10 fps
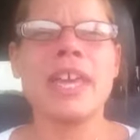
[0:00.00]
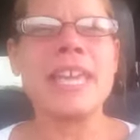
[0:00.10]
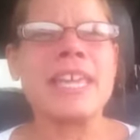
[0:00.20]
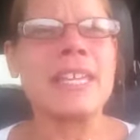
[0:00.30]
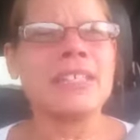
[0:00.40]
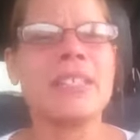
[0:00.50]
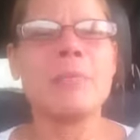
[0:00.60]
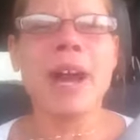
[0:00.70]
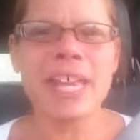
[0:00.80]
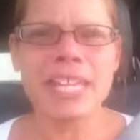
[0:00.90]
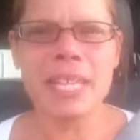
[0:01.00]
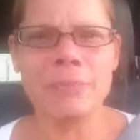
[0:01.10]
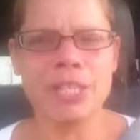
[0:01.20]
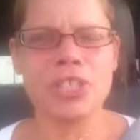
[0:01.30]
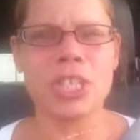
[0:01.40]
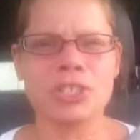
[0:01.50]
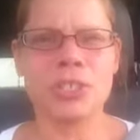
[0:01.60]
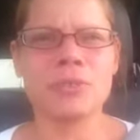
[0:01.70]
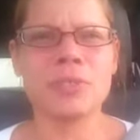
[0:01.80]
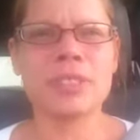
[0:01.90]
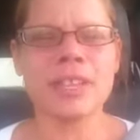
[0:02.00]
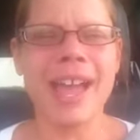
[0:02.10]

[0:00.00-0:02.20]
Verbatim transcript: And the body image issues.